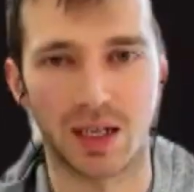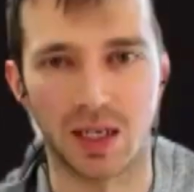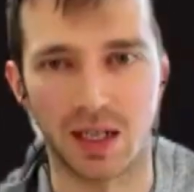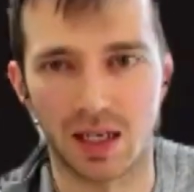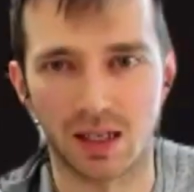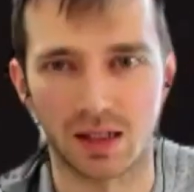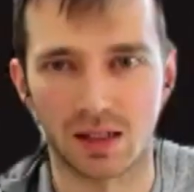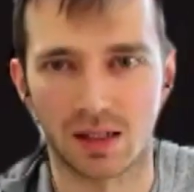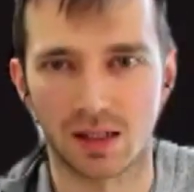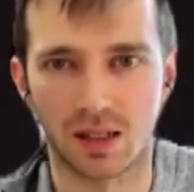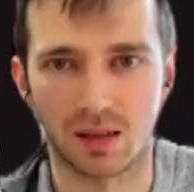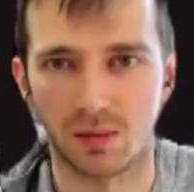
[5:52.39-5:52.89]
to
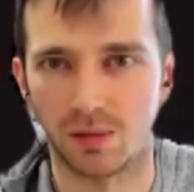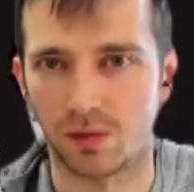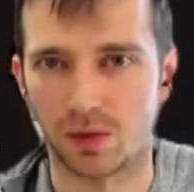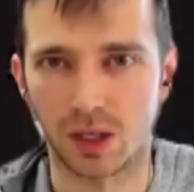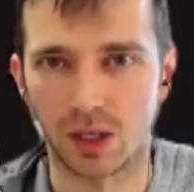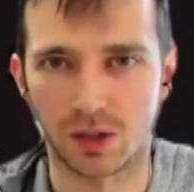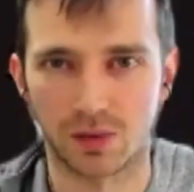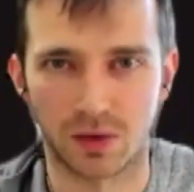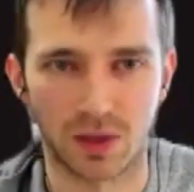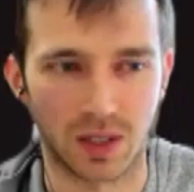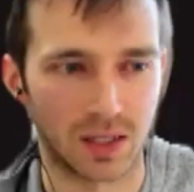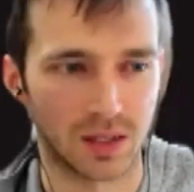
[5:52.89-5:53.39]
get some
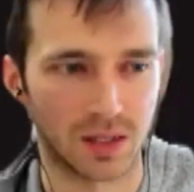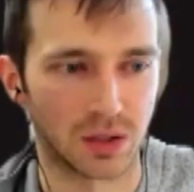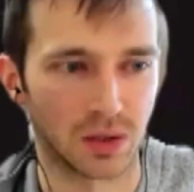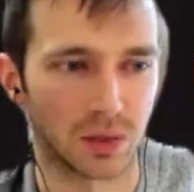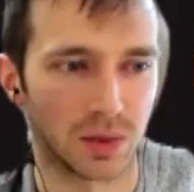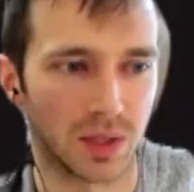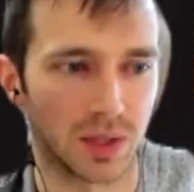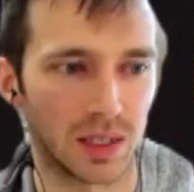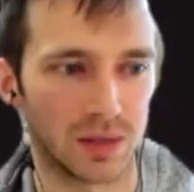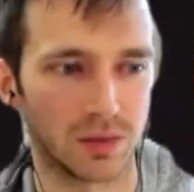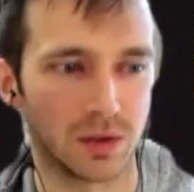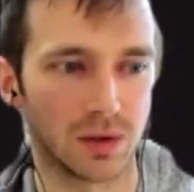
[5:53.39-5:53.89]
French fries or
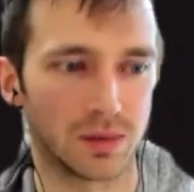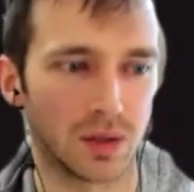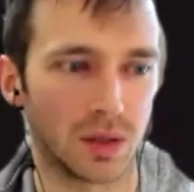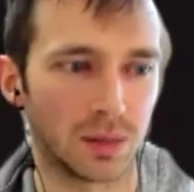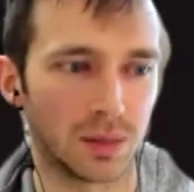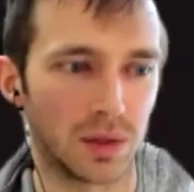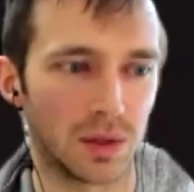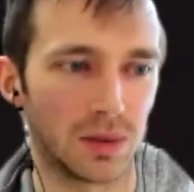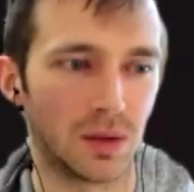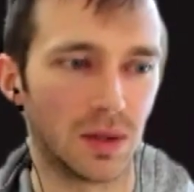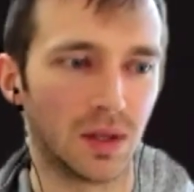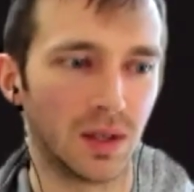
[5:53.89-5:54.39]
whatever
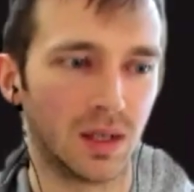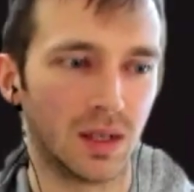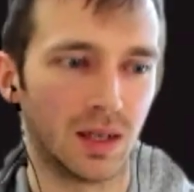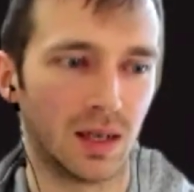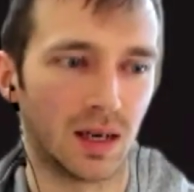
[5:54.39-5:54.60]
from you.